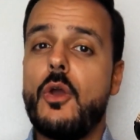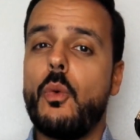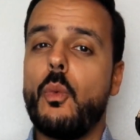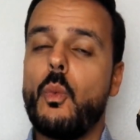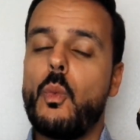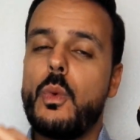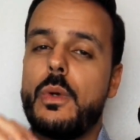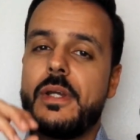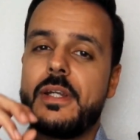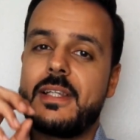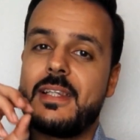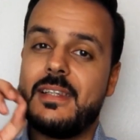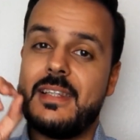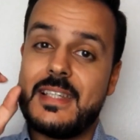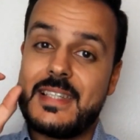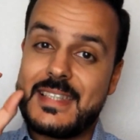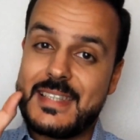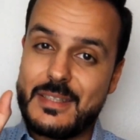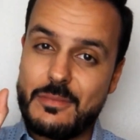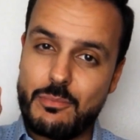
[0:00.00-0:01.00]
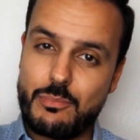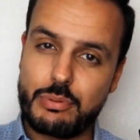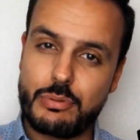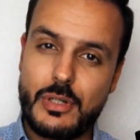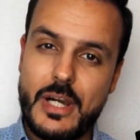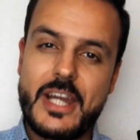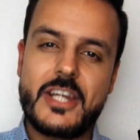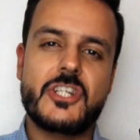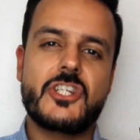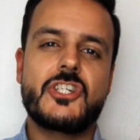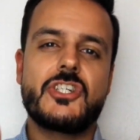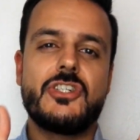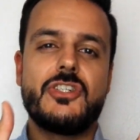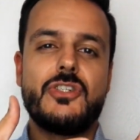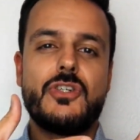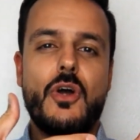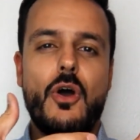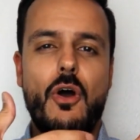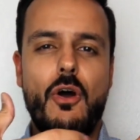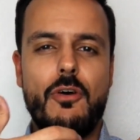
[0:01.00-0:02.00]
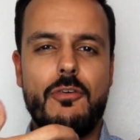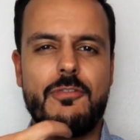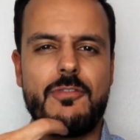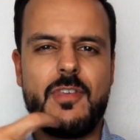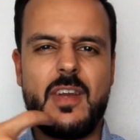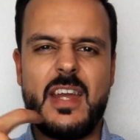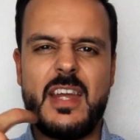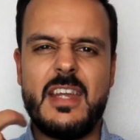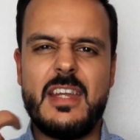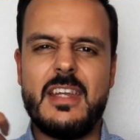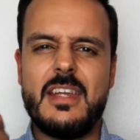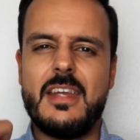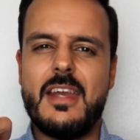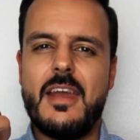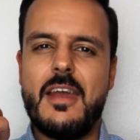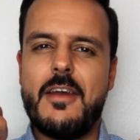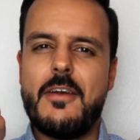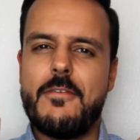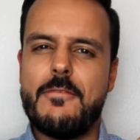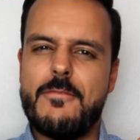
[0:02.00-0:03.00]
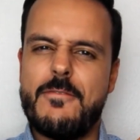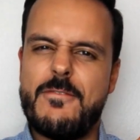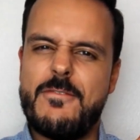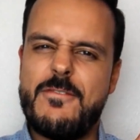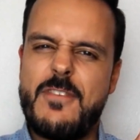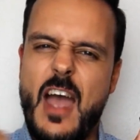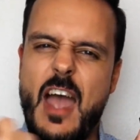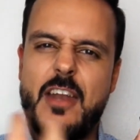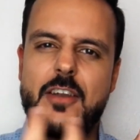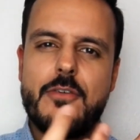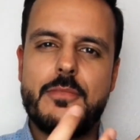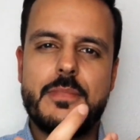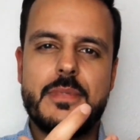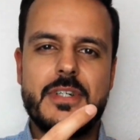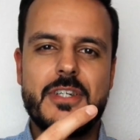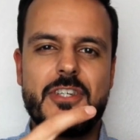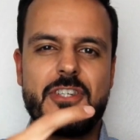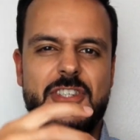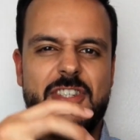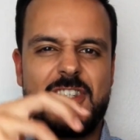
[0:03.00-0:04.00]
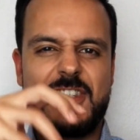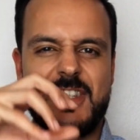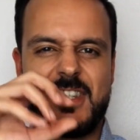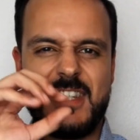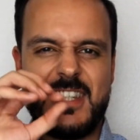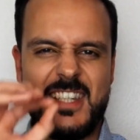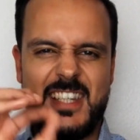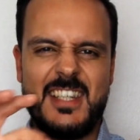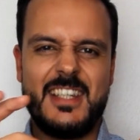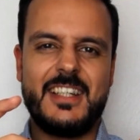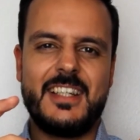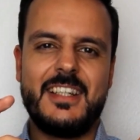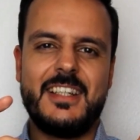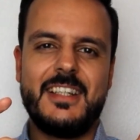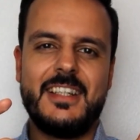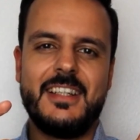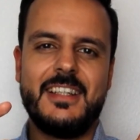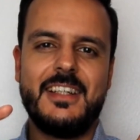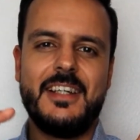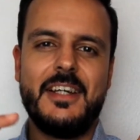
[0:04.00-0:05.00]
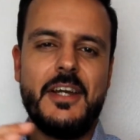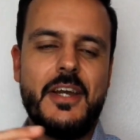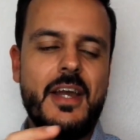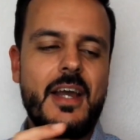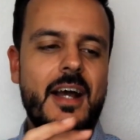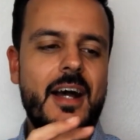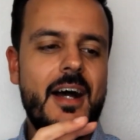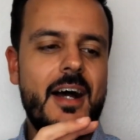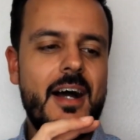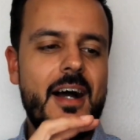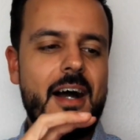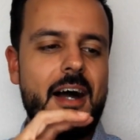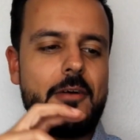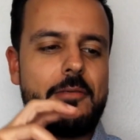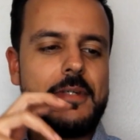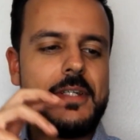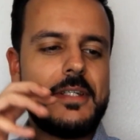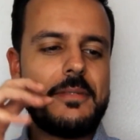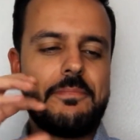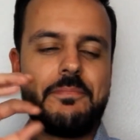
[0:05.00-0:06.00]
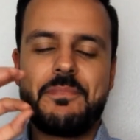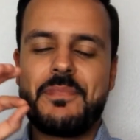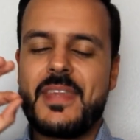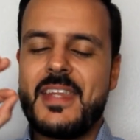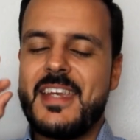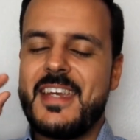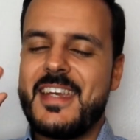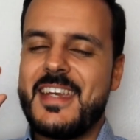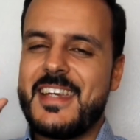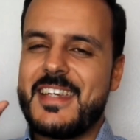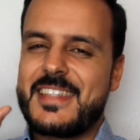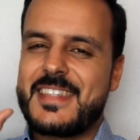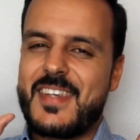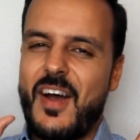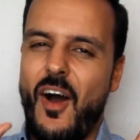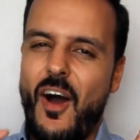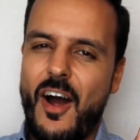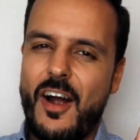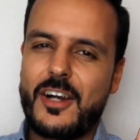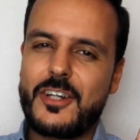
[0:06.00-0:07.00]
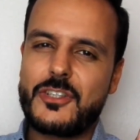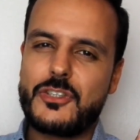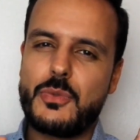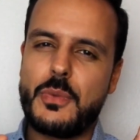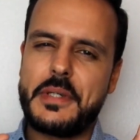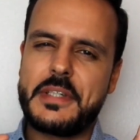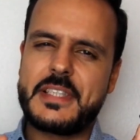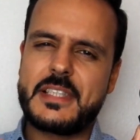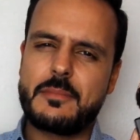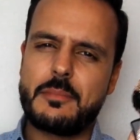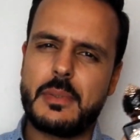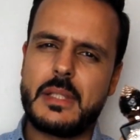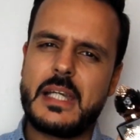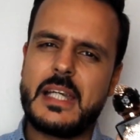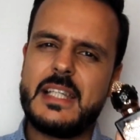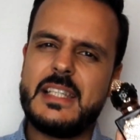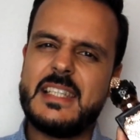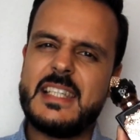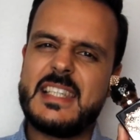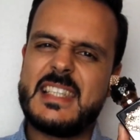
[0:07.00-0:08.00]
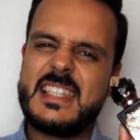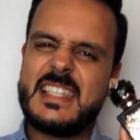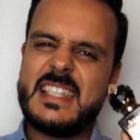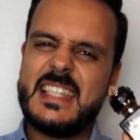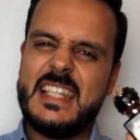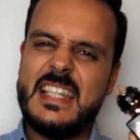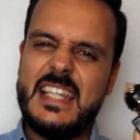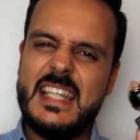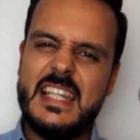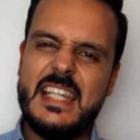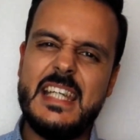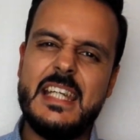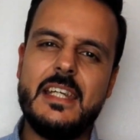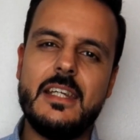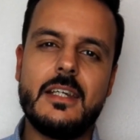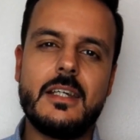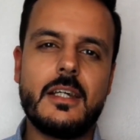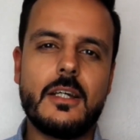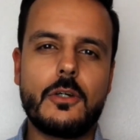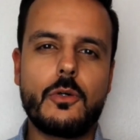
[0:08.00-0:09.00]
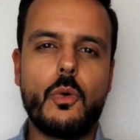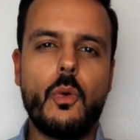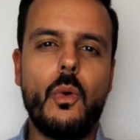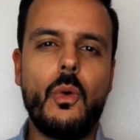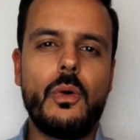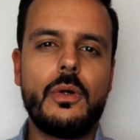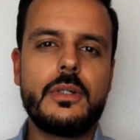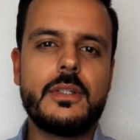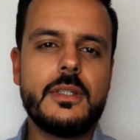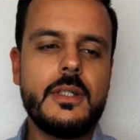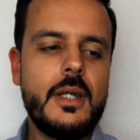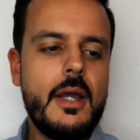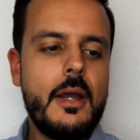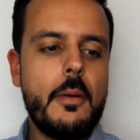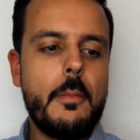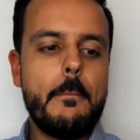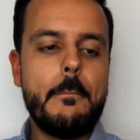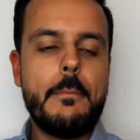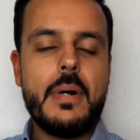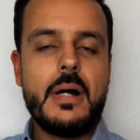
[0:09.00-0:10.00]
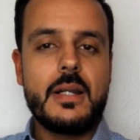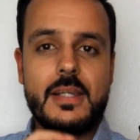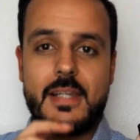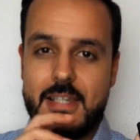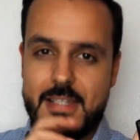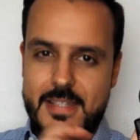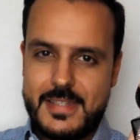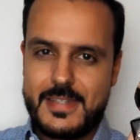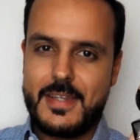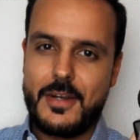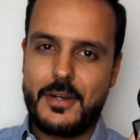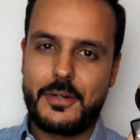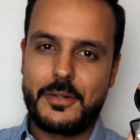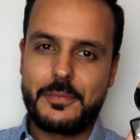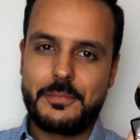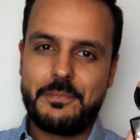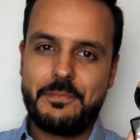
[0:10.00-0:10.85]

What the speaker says: with this impression of a venomous ink. I mean, it's hard to explain this ink accord, but it's there.